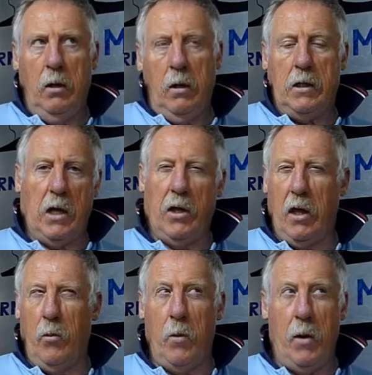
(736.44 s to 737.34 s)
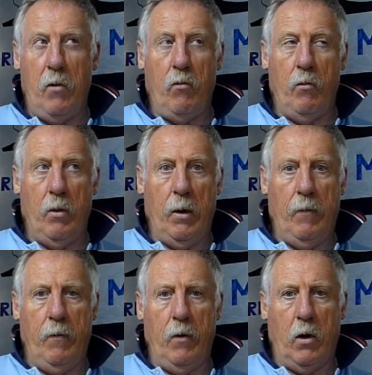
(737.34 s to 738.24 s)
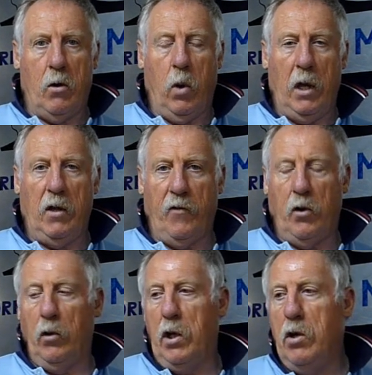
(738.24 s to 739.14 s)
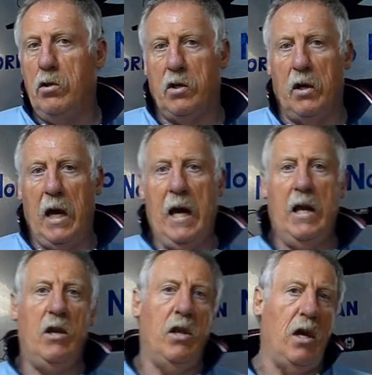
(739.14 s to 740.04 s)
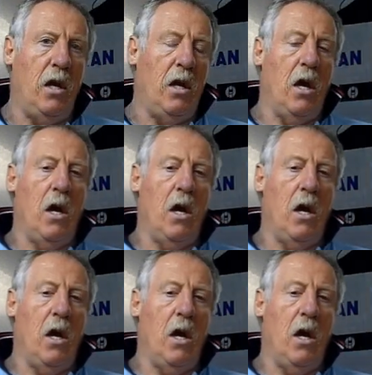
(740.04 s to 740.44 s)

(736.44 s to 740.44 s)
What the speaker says: because I think it would be quite difficult to use it in the